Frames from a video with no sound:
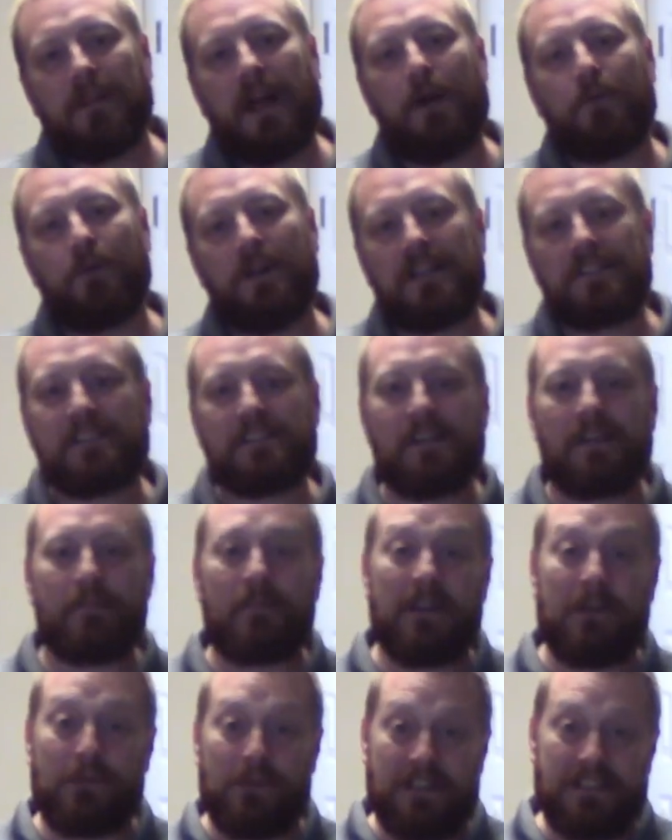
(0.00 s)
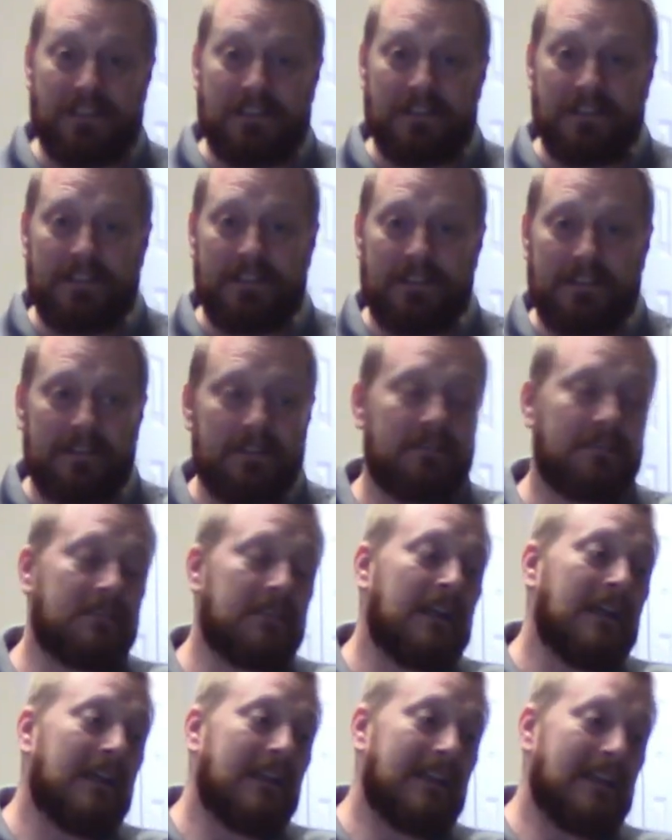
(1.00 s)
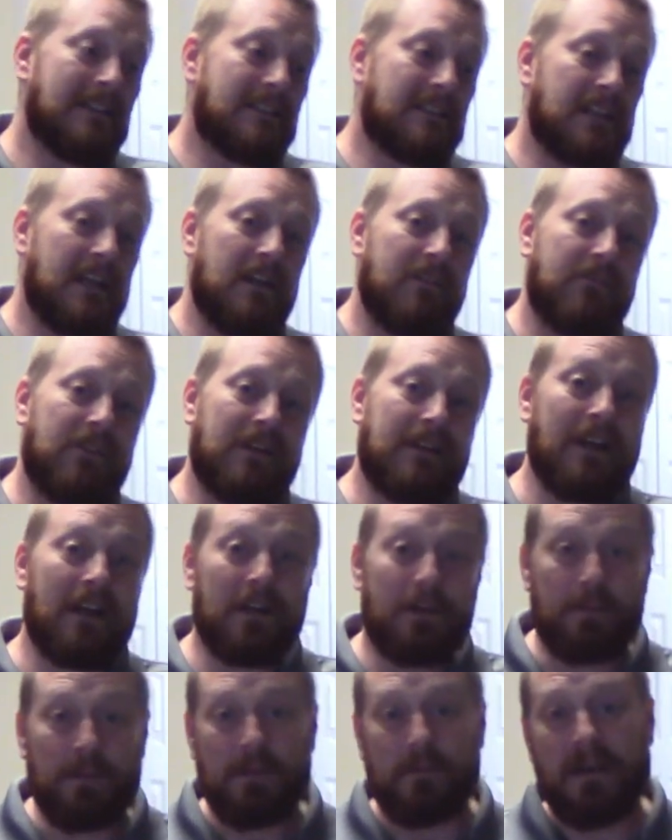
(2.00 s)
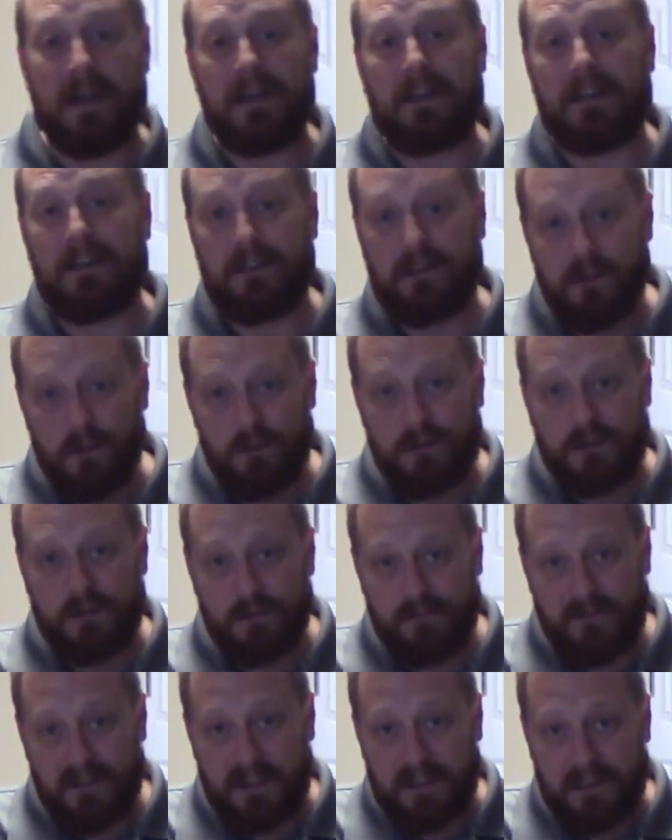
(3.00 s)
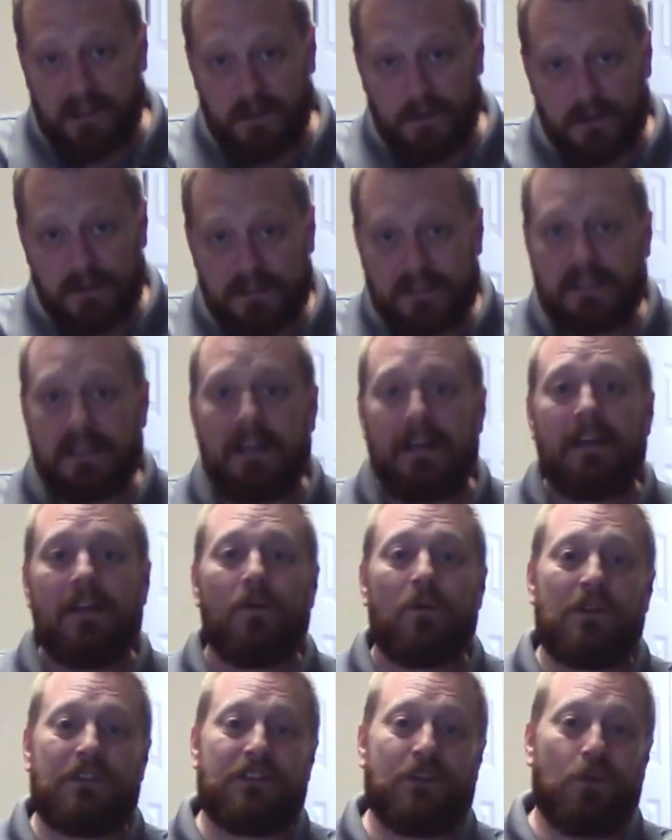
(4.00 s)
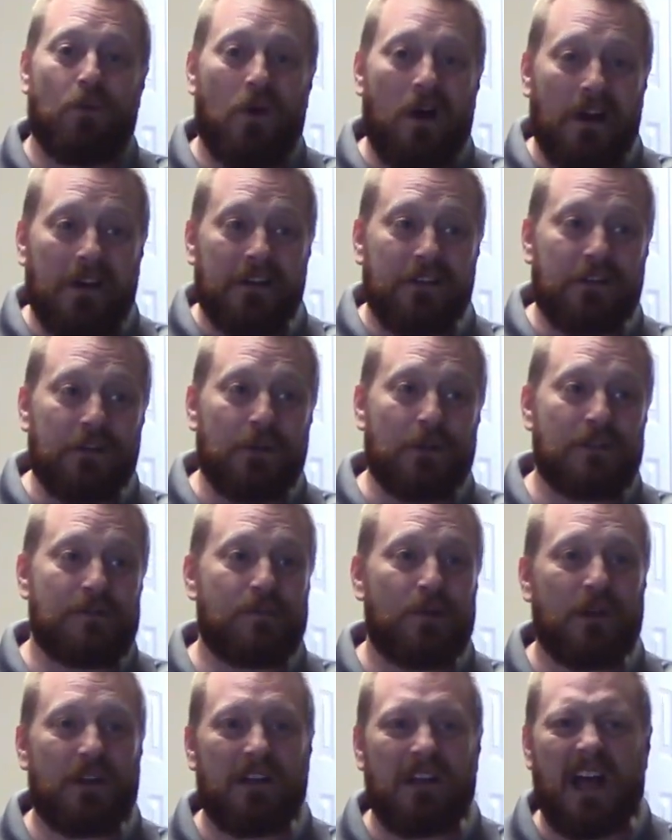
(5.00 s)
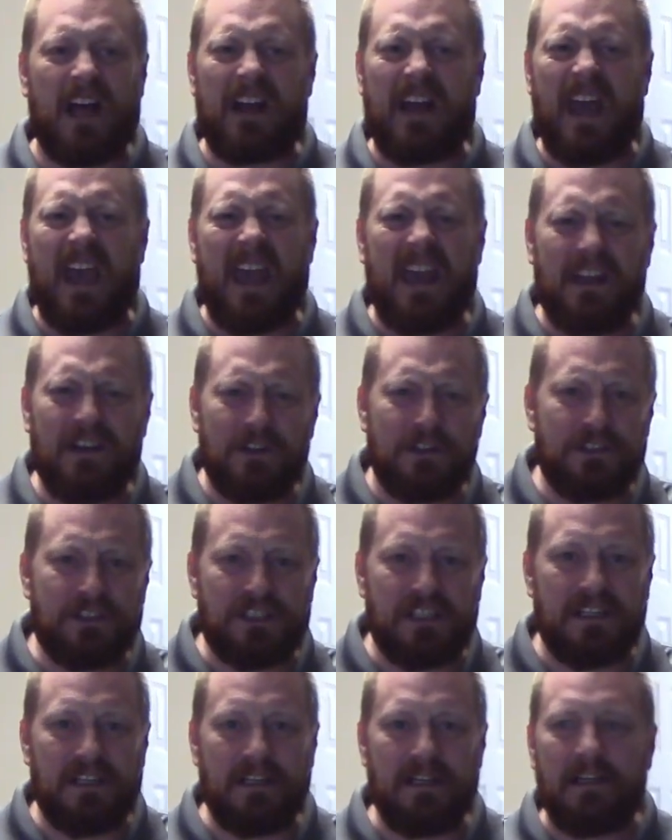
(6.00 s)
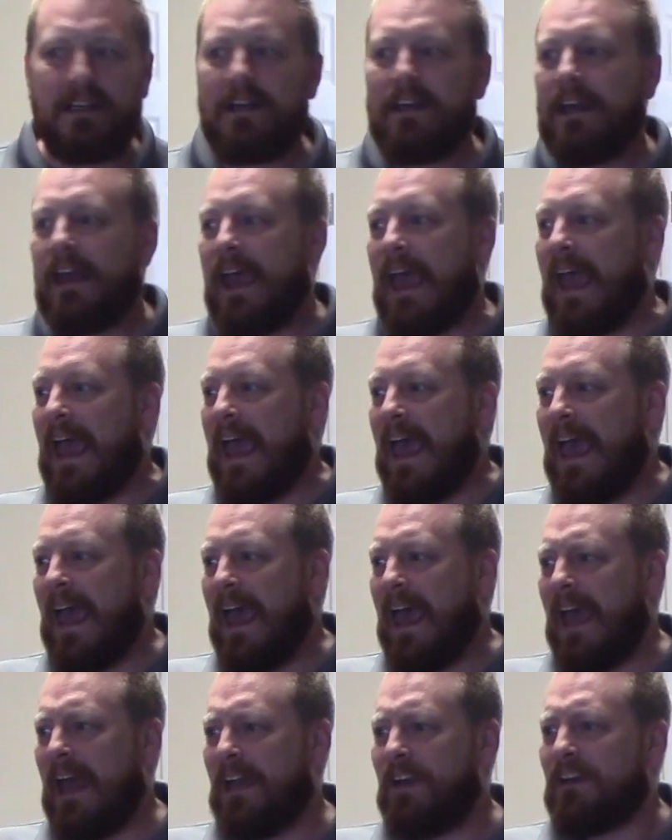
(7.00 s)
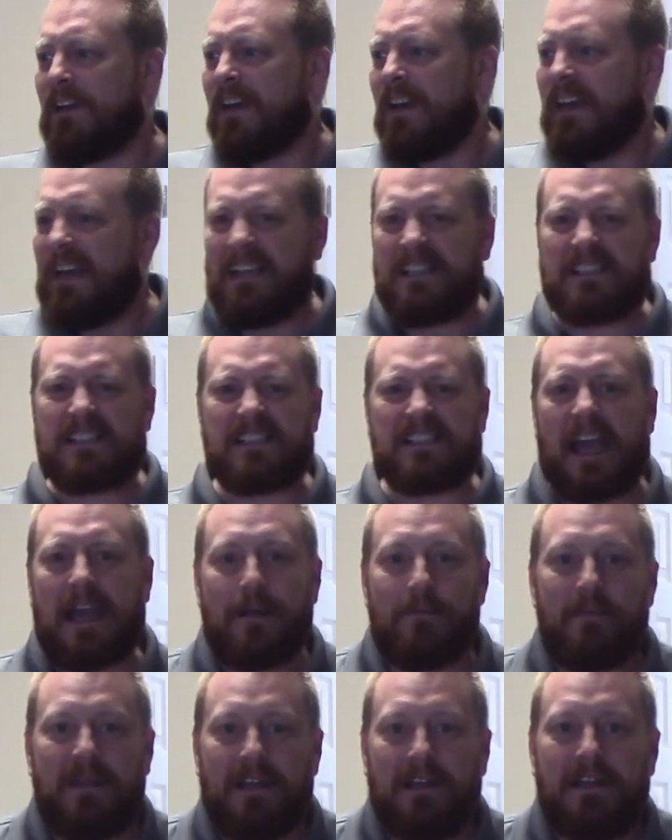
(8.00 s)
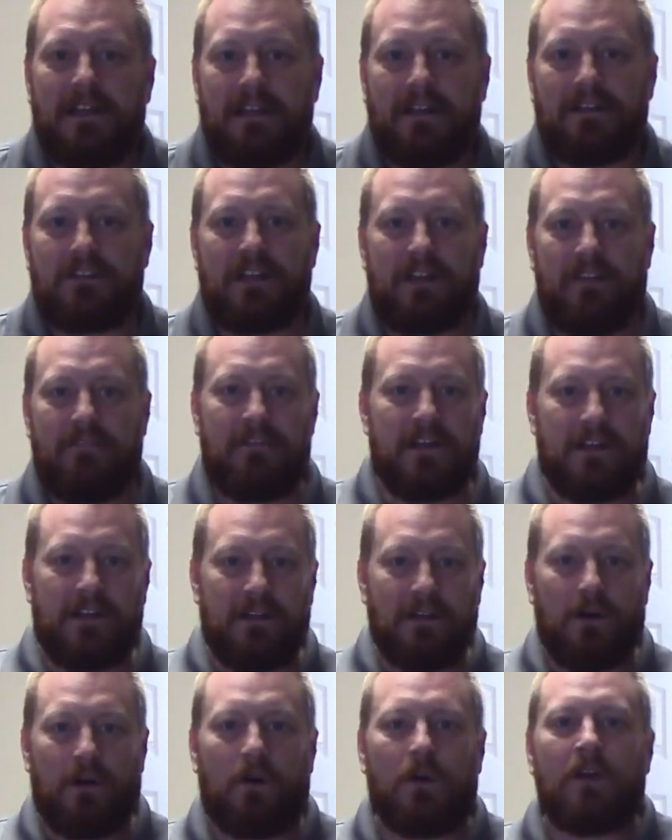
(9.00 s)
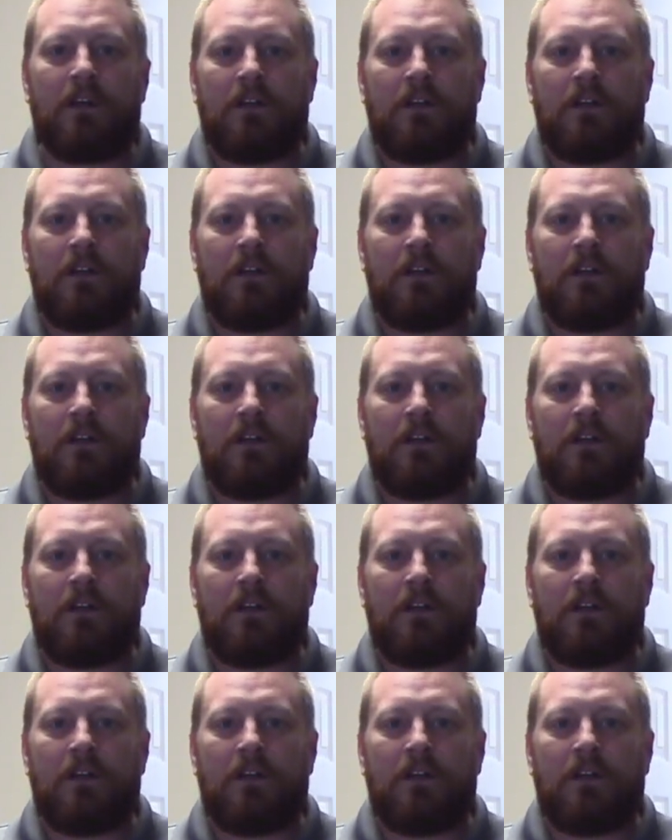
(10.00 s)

I read something recently that said if you're gonna be making YouTube videos, what you want to do is put a lot of energy and excitement into the video.